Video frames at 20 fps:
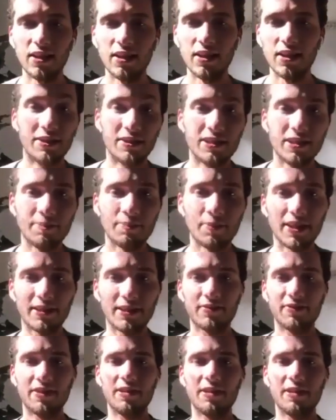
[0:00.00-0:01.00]
because it
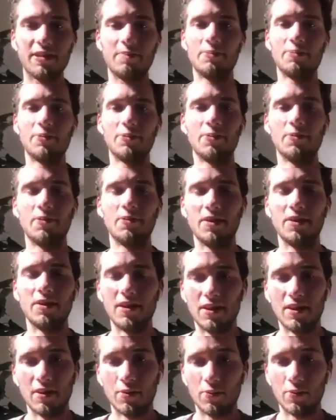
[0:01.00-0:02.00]
might offend people,
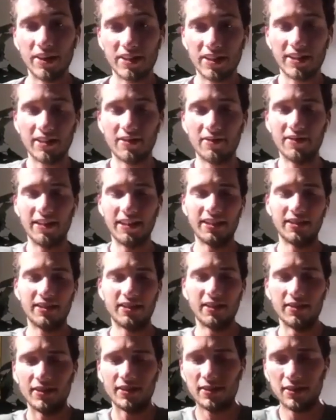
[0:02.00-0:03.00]
which I don't think it
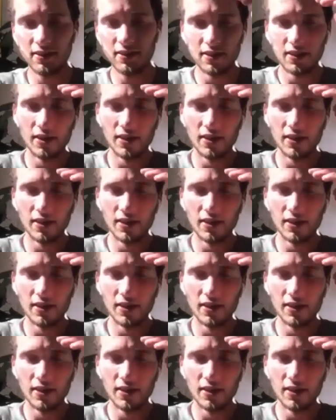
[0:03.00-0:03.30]
does.